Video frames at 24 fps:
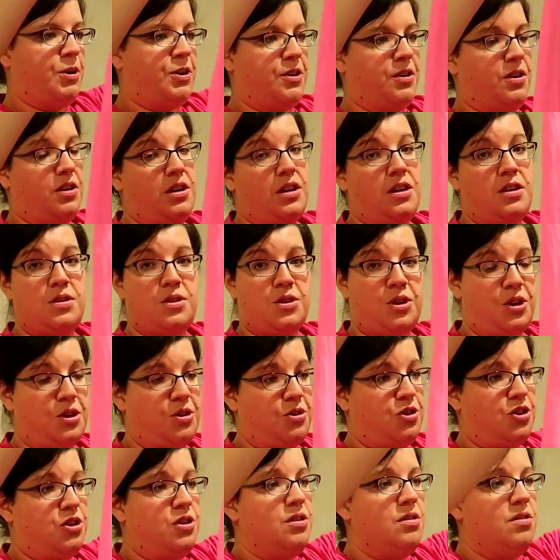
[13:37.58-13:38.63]
wear it on an
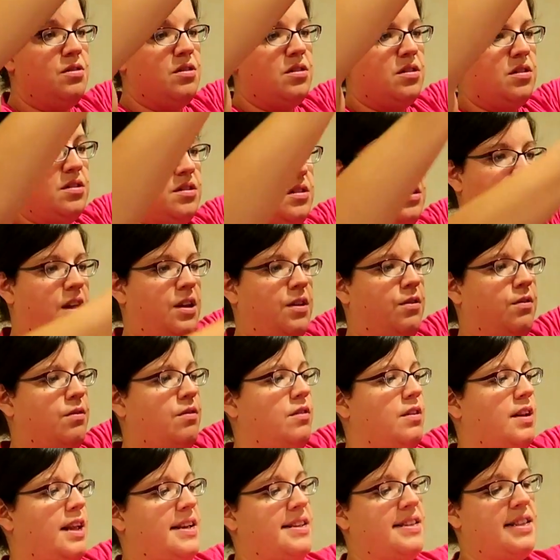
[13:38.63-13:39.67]
excursion. So
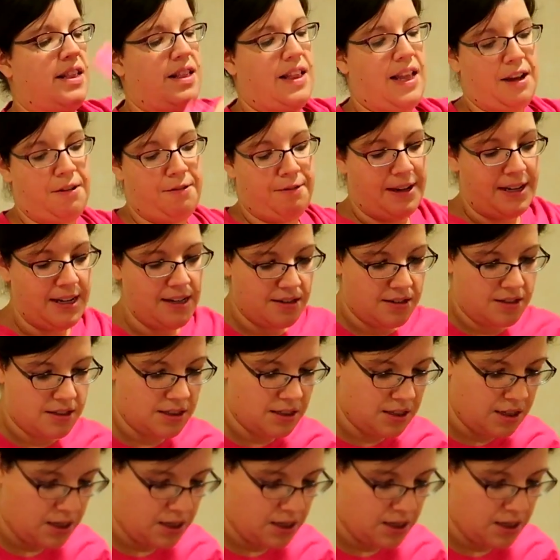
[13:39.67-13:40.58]
nice and lightweight.